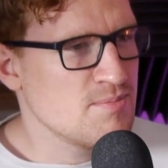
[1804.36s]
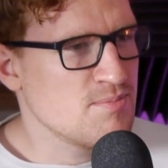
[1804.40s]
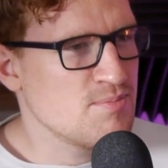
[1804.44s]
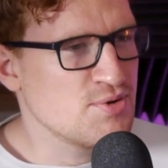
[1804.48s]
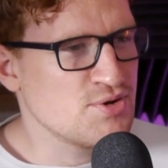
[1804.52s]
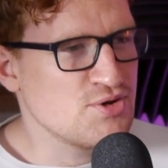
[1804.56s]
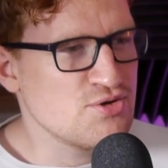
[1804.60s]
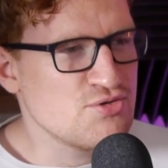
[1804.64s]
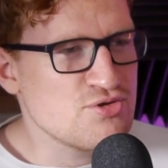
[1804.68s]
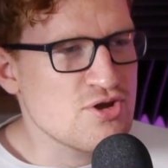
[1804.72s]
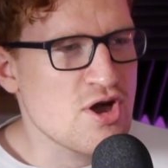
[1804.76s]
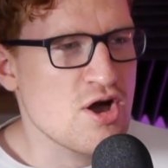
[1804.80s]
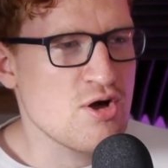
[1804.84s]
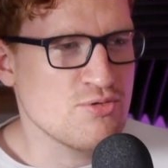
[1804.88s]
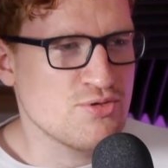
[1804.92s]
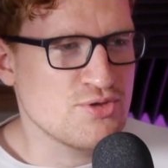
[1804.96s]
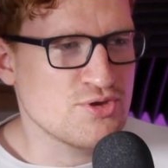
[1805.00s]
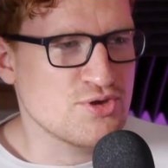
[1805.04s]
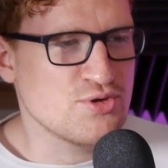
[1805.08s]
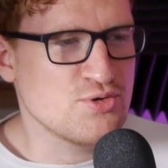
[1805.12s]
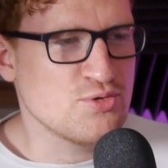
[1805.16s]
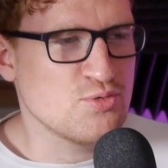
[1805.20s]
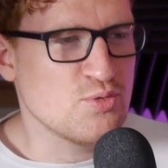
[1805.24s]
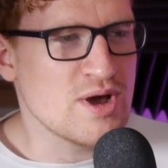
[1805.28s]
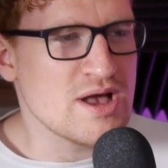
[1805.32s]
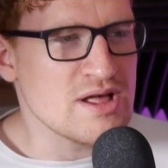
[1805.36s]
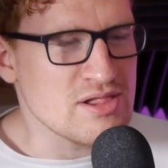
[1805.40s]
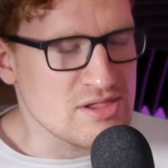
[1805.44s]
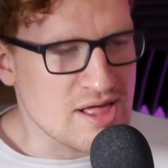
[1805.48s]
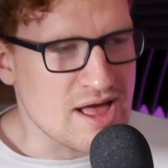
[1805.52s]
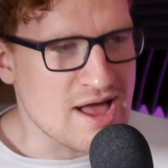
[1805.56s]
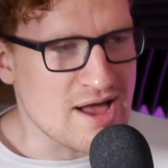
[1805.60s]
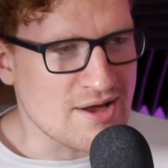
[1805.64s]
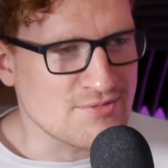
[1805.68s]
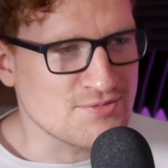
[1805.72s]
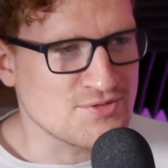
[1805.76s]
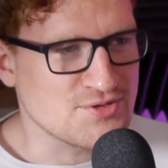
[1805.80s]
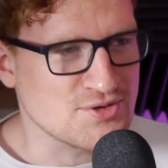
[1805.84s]
but you know that you will
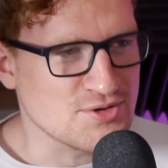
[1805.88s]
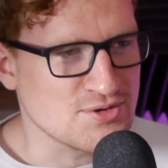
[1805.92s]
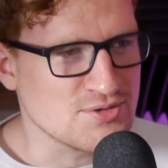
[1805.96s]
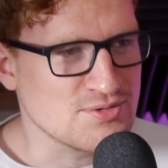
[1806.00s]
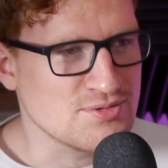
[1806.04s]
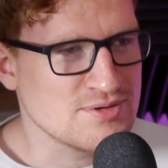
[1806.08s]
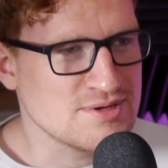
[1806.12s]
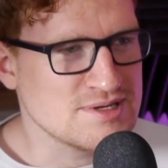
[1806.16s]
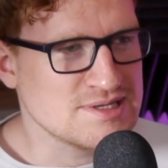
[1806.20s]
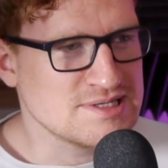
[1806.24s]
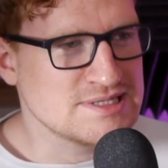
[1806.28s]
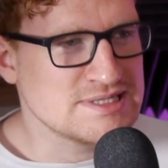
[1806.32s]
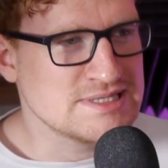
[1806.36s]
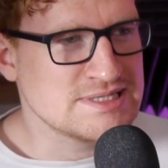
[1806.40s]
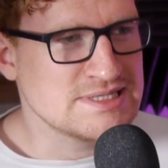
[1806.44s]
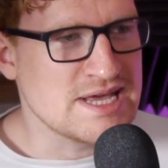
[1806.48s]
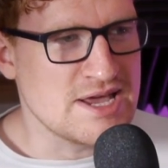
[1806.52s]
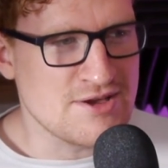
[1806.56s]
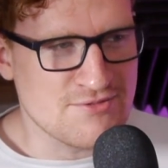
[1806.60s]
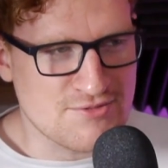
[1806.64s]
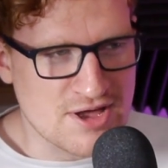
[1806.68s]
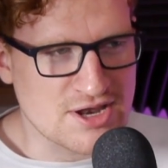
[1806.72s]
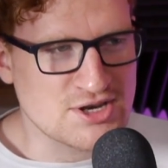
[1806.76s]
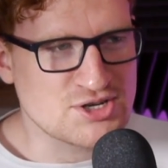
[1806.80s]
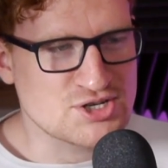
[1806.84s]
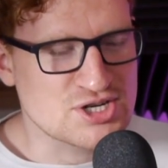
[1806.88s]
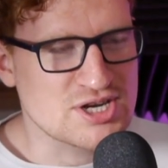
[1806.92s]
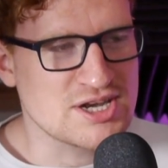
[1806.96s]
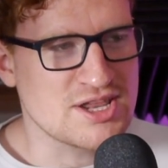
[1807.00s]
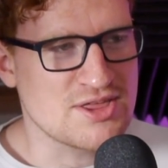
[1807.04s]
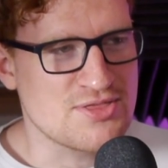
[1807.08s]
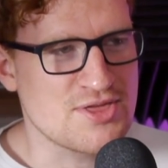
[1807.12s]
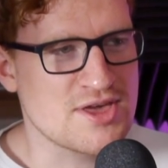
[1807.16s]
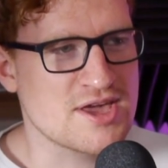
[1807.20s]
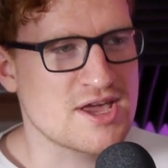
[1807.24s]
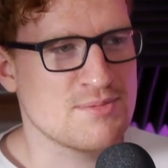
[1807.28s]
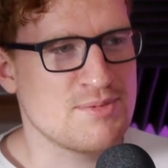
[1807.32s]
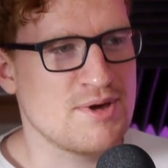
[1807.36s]
have to mm. eventually
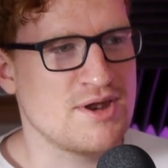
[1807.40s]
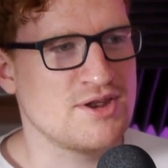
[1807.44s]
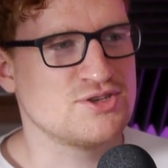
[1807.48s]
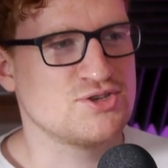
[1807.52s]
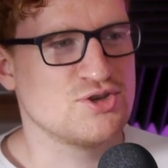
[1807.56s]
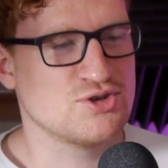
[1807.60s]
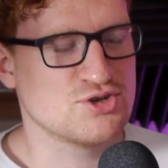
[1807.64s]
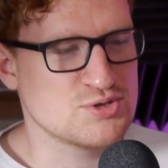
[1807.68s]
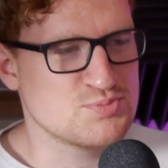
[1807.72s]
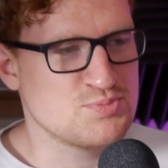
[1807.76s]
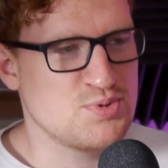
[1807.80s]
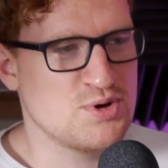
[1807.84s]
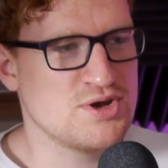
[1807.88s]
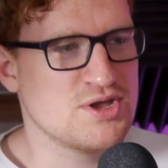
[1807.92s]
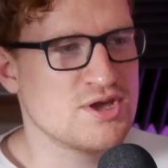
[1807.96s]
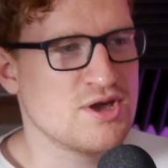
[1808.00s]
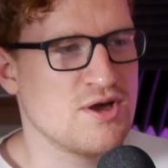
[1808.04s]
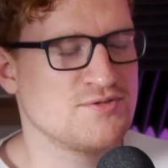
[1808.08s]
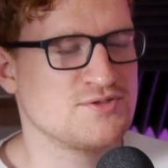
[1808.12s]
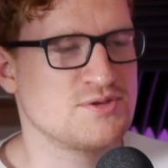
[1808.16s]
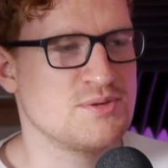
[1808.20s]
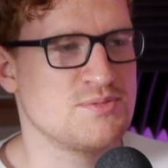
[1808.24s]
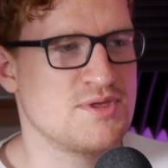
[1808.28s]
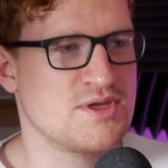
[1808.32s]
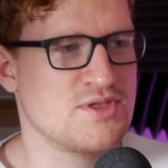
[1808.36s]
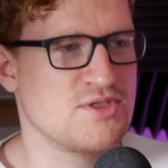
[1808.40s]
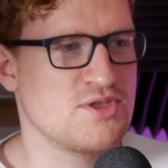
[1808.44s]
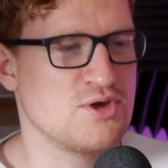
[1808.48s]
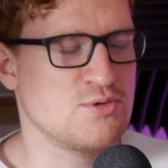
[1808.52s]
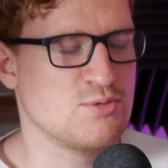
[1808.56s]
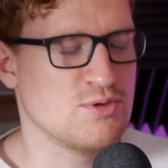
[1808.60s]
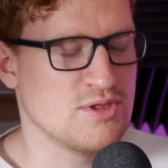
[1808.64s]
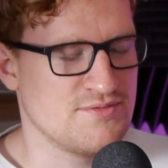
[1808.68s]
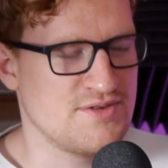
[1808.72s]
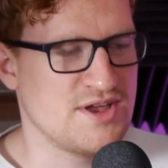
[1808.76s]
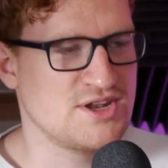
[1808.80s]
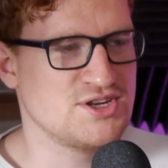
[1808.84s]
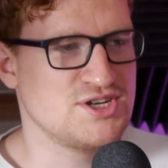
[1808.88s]
think about it. So you're just putting off something that you
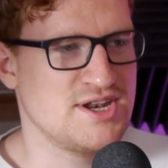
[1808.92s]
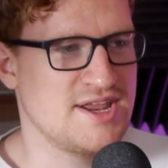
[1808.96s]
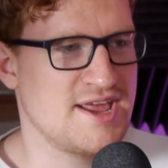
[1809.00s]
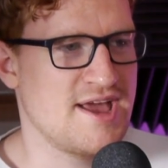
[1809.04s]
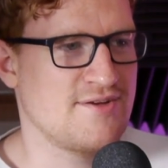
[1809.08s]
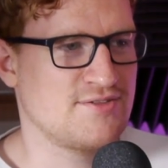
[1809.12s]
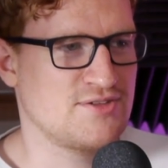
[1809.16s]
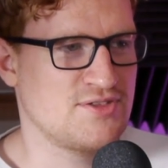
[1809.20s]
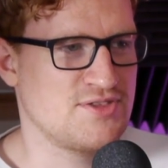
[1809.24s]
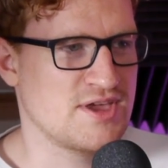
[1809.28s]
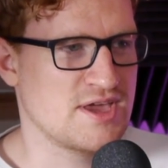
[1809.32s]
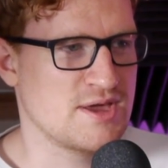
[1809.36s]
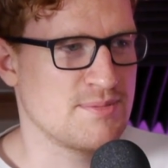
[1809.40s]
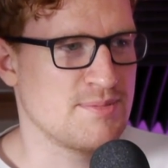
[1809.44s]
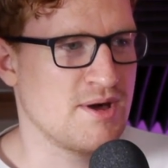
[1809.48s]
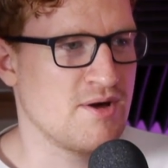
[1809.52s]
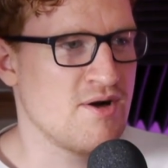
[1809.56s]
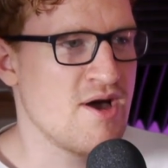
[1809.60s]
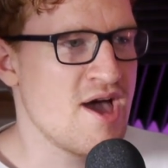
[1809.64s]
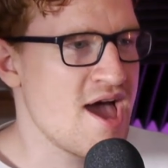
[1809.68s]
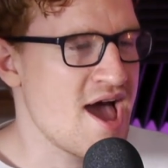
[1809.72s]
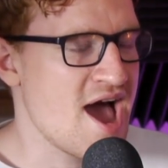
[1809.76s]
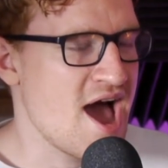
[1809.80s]
will eventually have to think about.